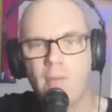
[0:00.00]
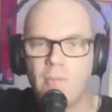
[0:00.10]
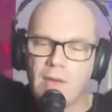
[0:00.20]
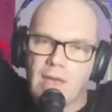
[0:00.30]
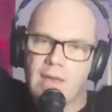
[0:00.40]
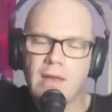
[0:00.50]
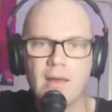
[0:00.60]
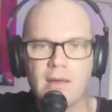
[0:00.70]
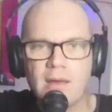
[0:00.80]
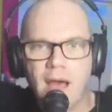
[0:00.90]
Be
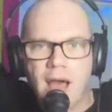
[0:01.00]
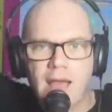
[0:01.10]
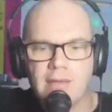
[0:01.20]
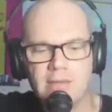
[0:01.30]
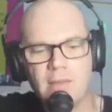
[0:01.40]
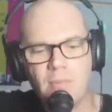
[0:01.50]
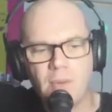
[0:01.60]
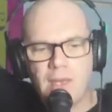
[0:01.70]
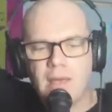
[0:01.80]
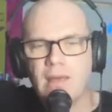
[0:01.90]
kind,
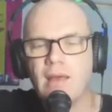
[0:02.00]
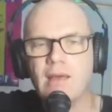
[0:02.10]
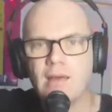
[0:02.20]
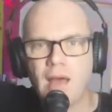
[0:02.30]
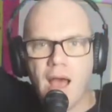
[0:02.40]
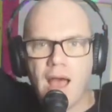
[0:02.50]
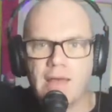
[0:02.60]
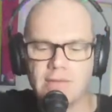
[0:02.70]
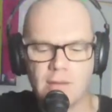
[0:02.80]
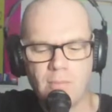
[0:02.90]
be kind,